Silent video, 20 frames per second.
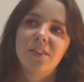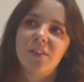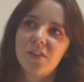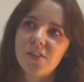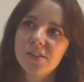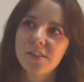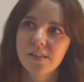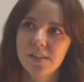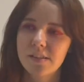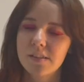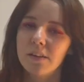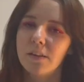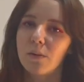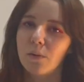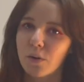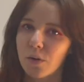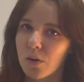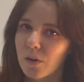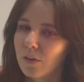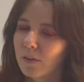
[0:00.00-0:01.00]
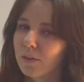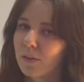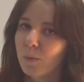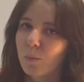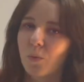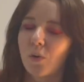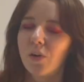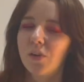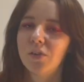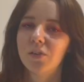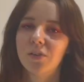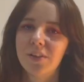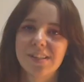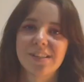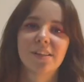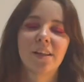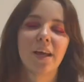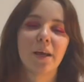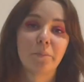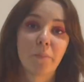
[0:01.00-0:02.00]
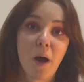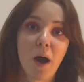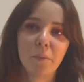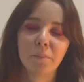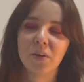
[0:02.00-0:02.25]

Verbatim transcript: There isn't a single girl in the world who doesn't like pop